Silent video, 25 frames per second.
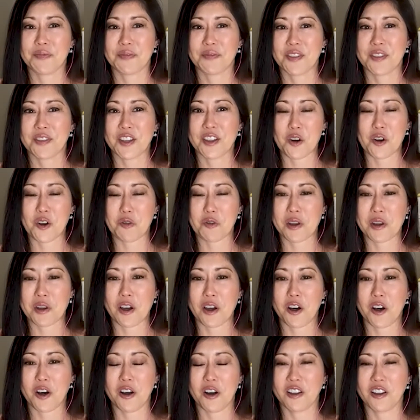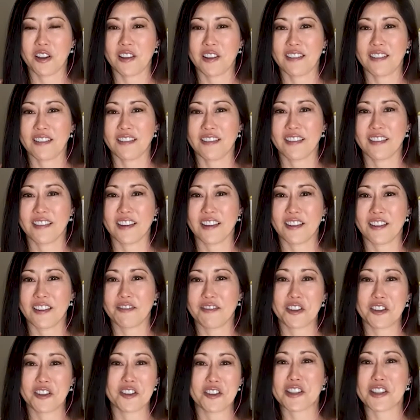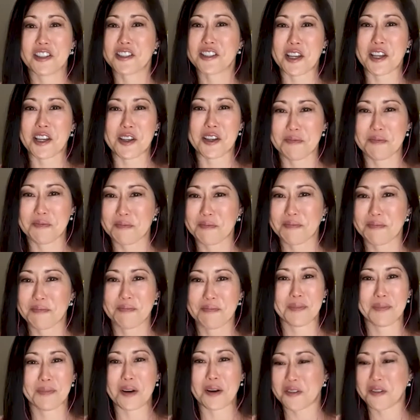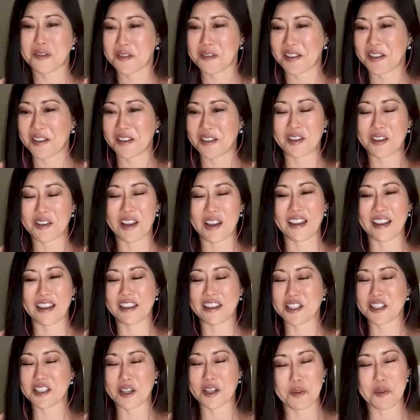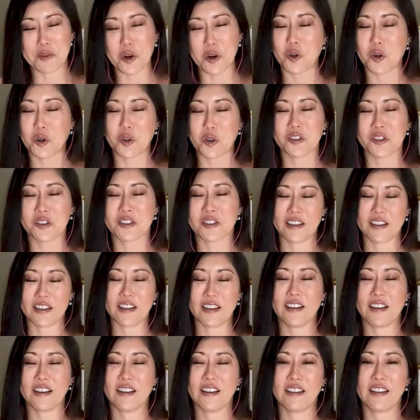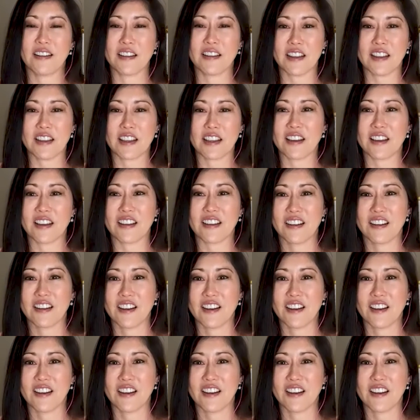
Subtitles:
we all were in the same boat and had the same goals. And I think it